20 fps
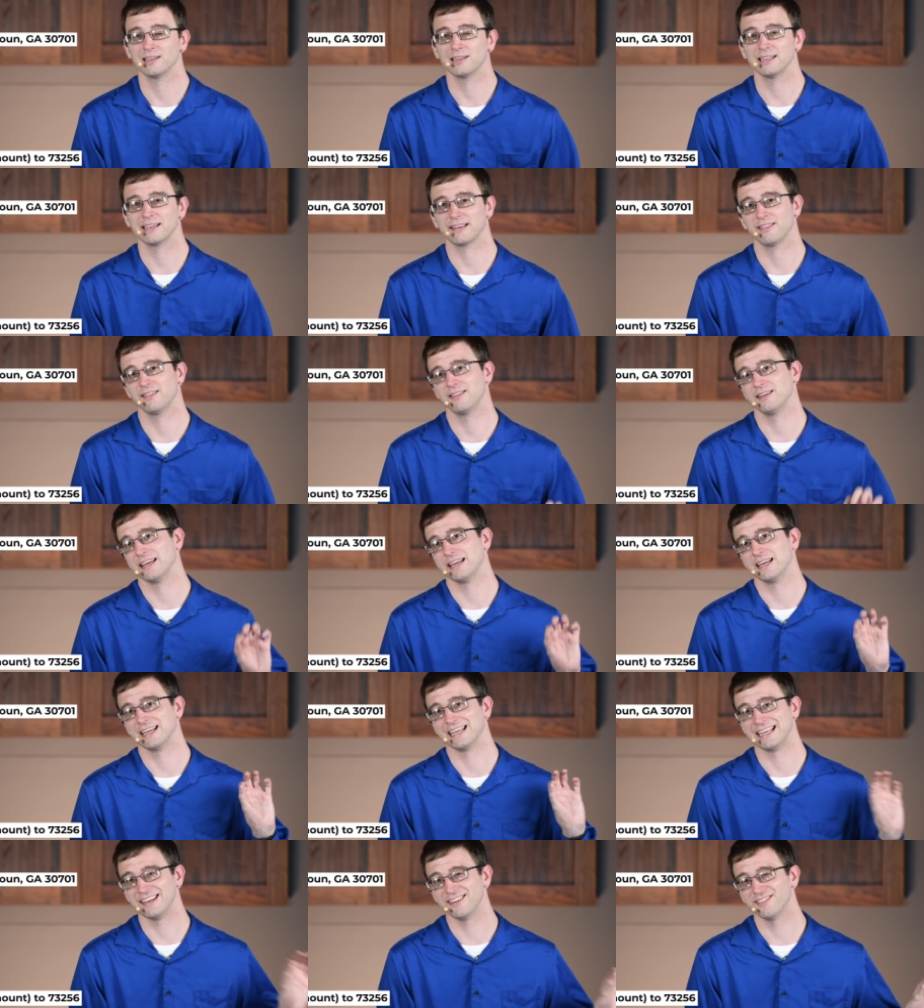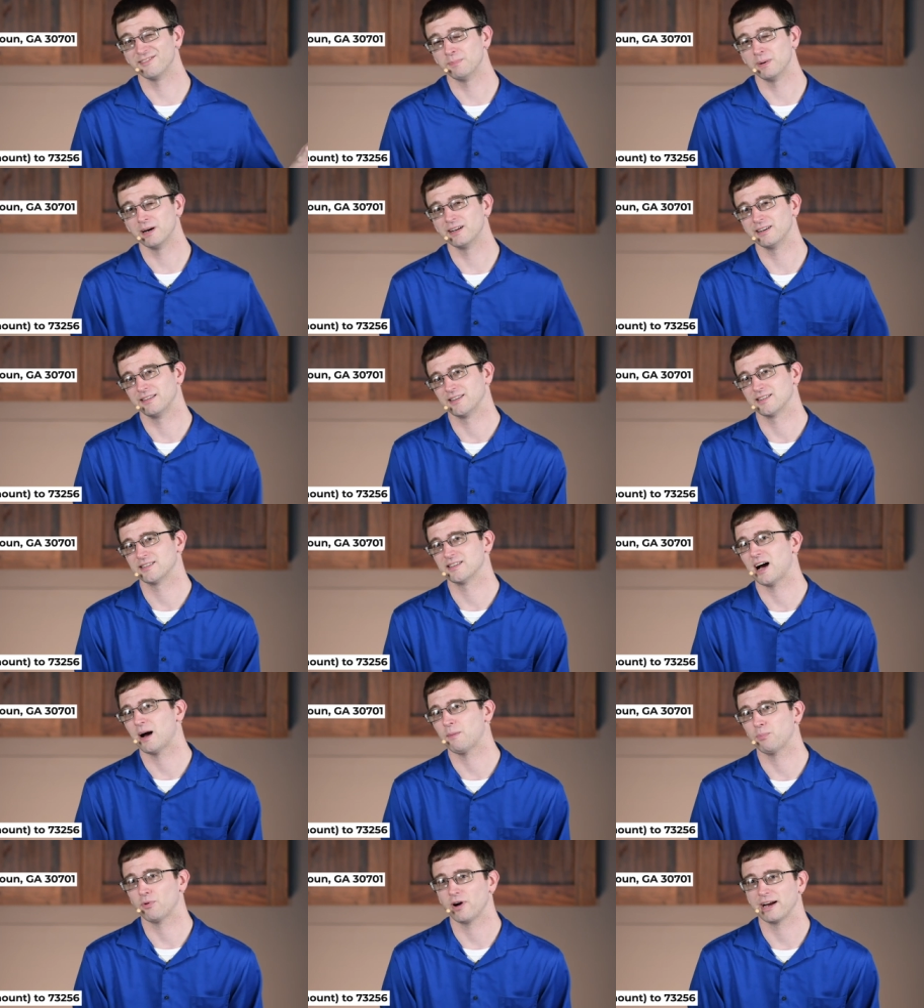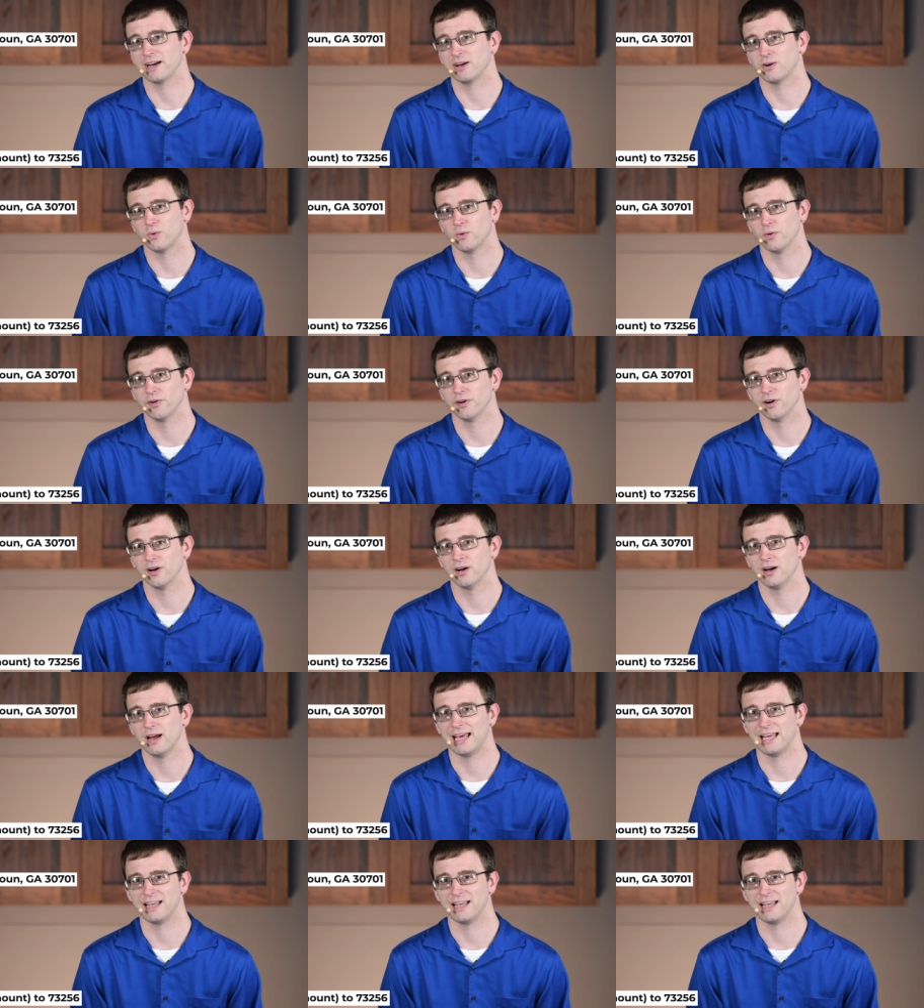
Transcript: click the Give button in the top right corner